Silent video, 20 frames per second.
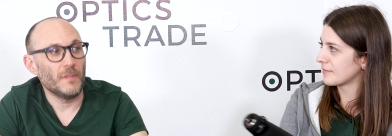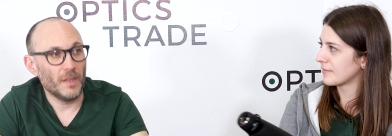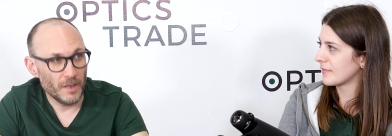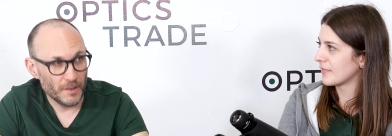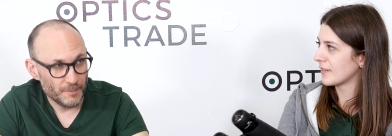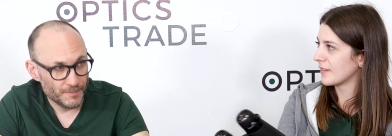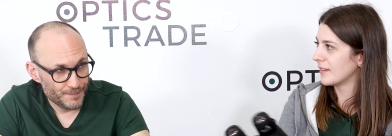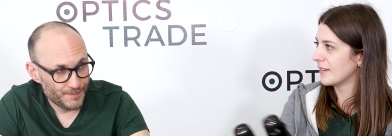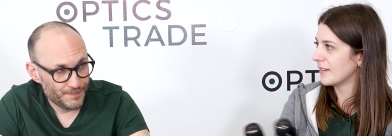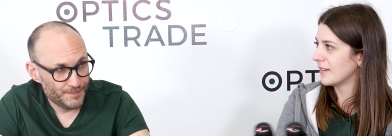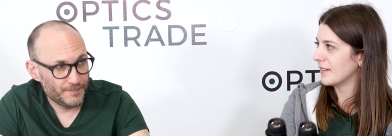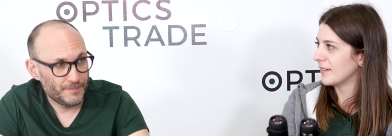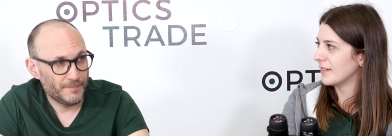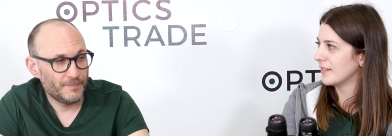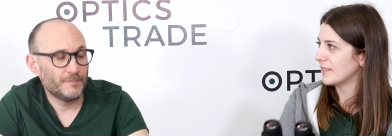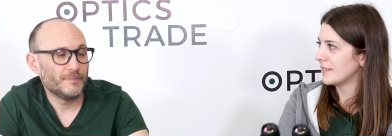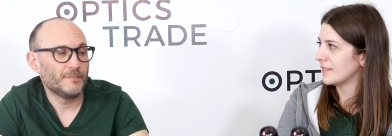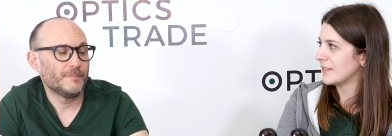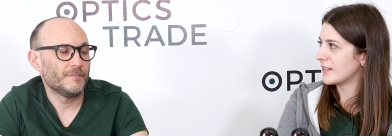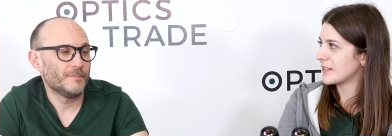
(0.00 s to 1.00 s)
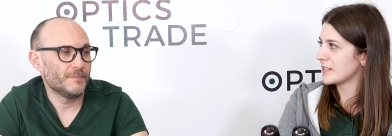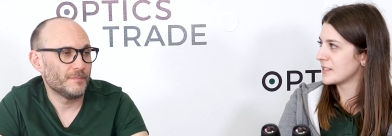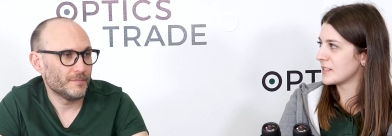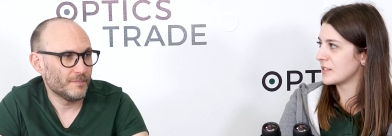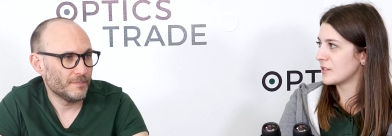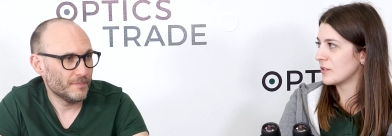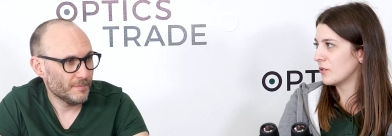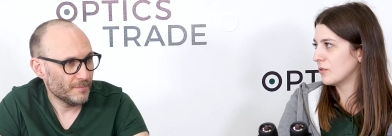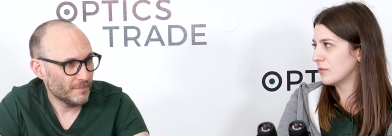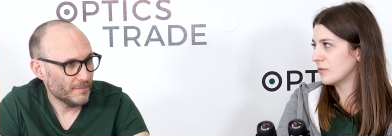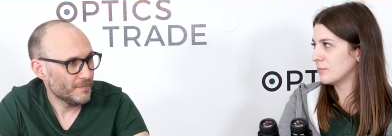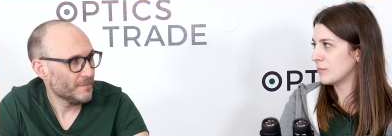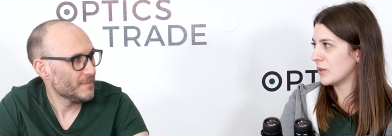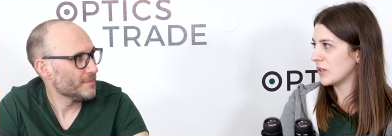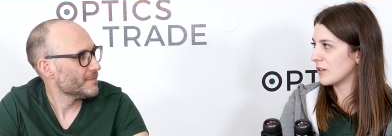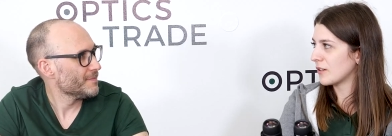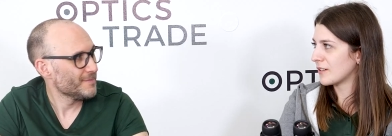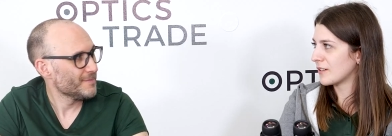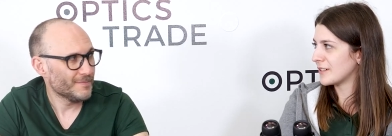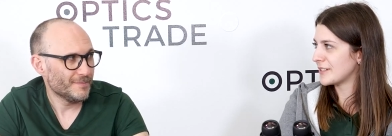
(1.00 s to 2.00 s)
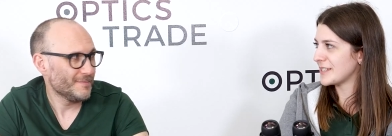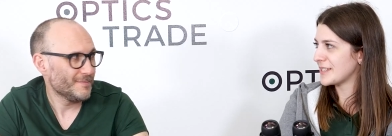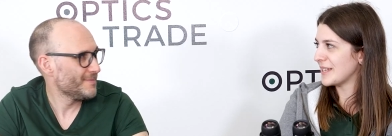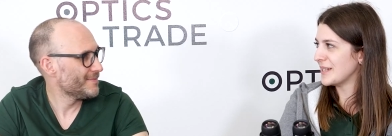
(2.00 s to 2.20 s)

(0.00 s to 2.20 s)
Speaker 1: Yeah. There's no binoculars